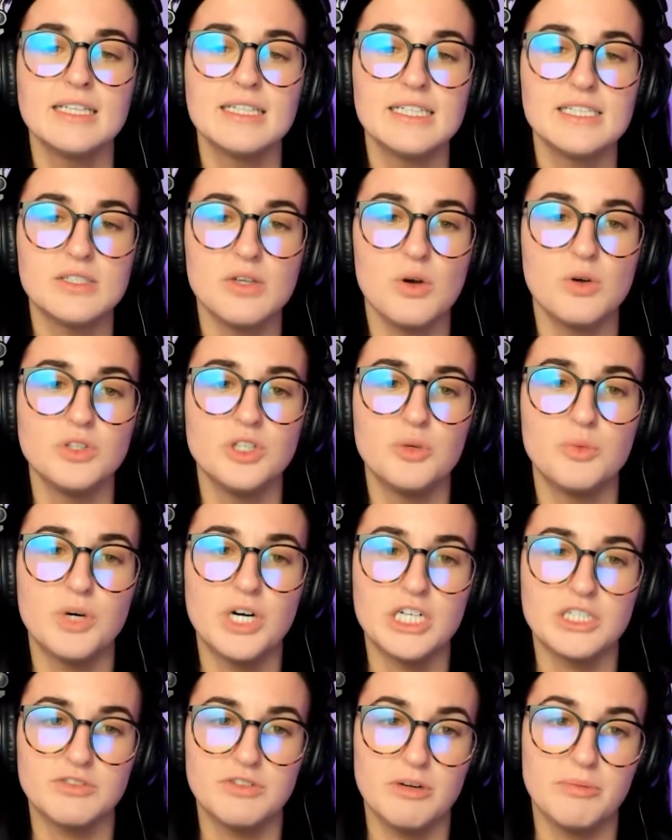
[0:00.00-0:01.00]
Lisa only
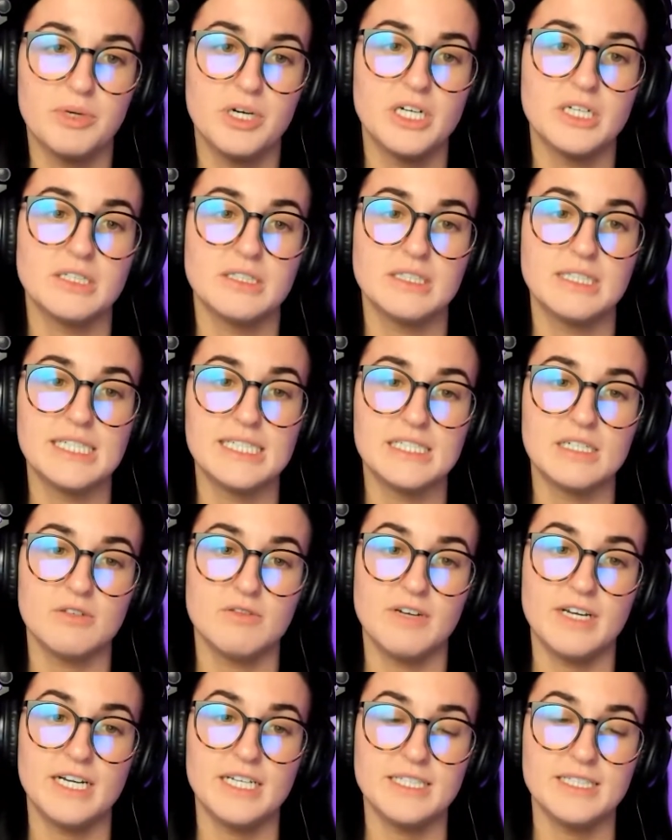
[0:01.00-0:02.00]
works from her
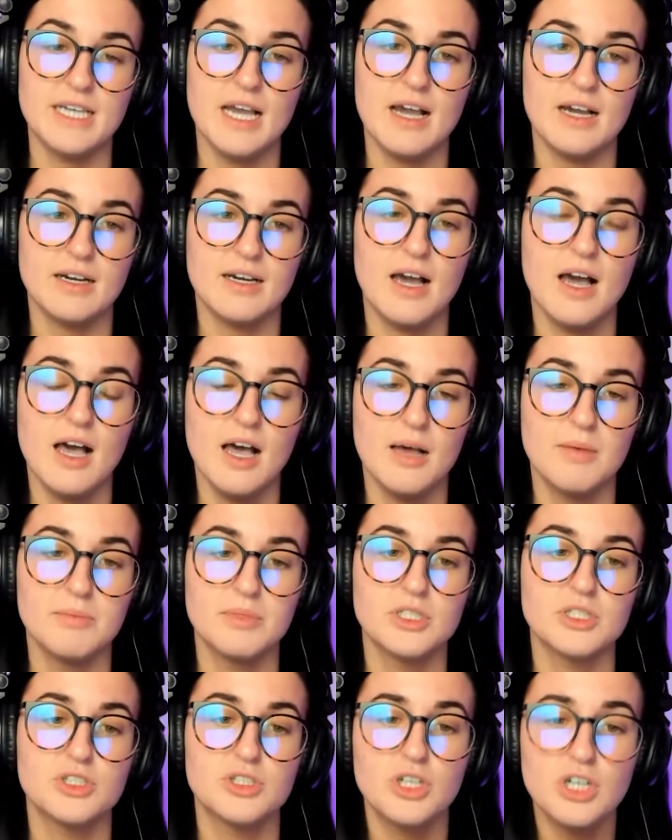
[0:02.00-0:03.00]

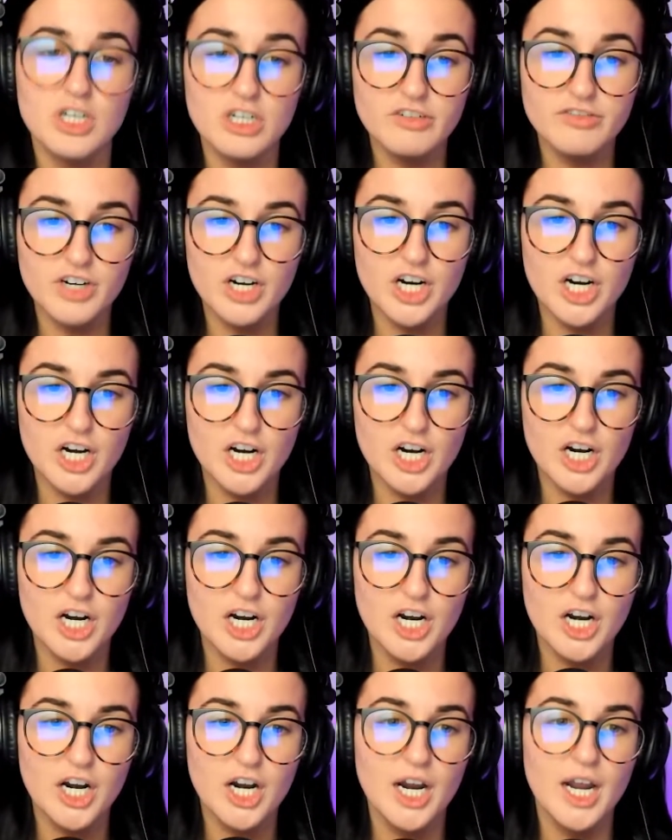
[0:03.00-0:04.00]
lisarinna.com
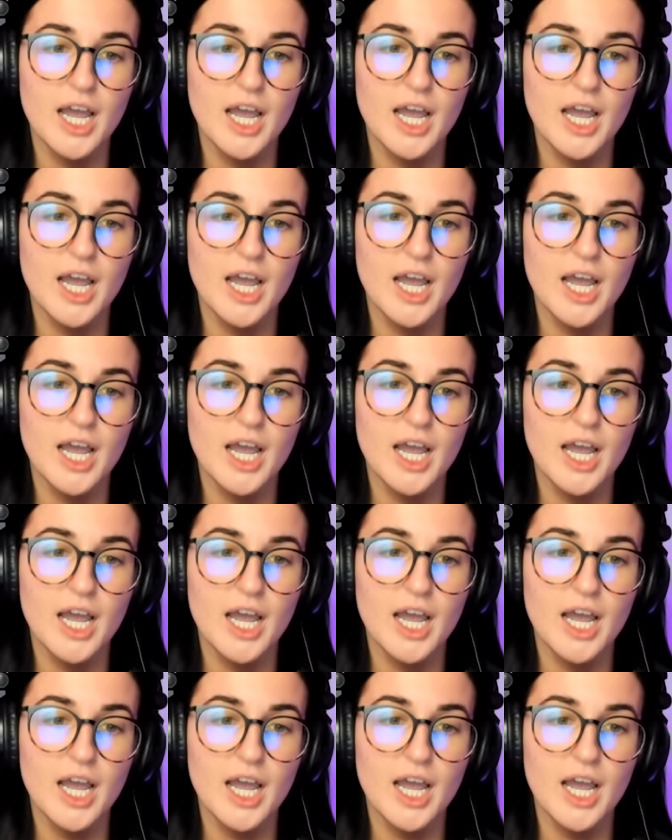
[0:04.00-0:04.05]
server.